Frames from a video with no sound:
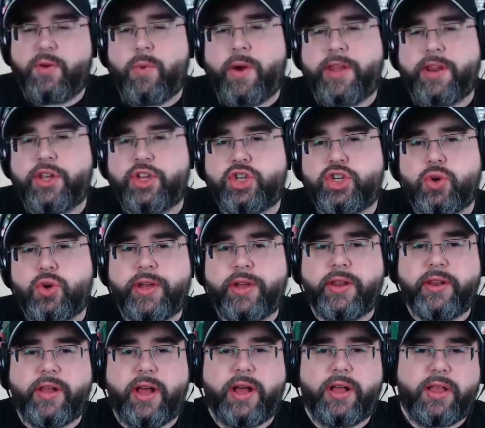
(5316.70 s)
to
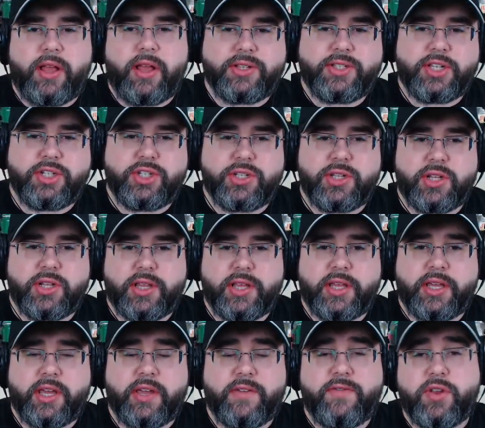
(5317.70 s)
join, I'll, I'll, send you the
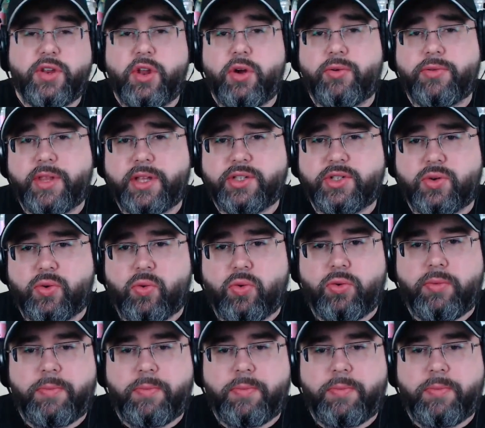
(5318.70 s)
link. If you don't, that's cool.